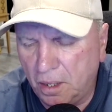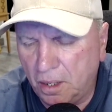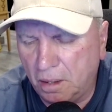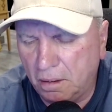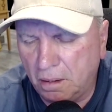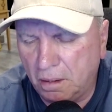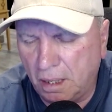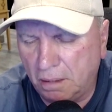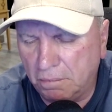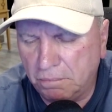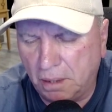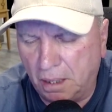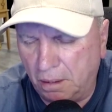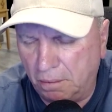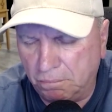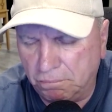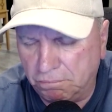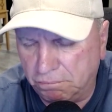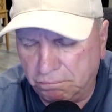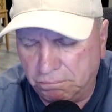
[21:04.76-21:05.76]
are, are,
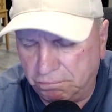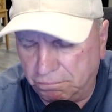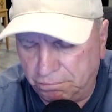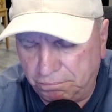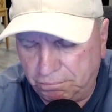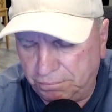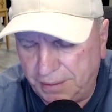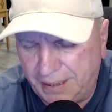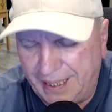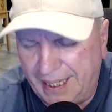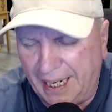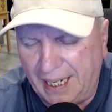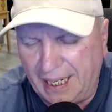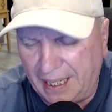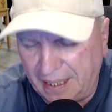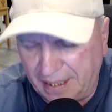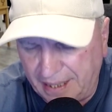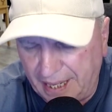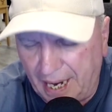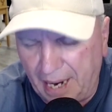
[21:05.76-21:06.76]
are
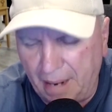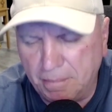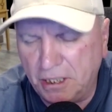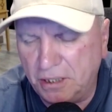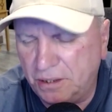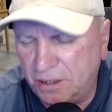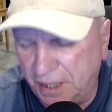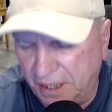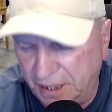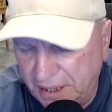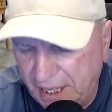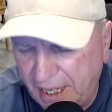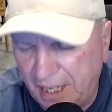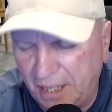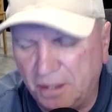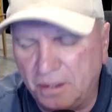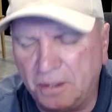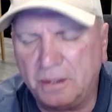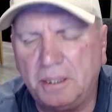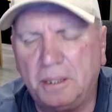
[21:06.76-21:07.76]
getting damaged and
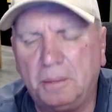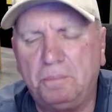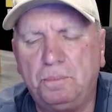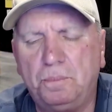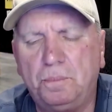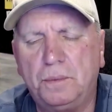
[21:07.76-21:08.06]
killed.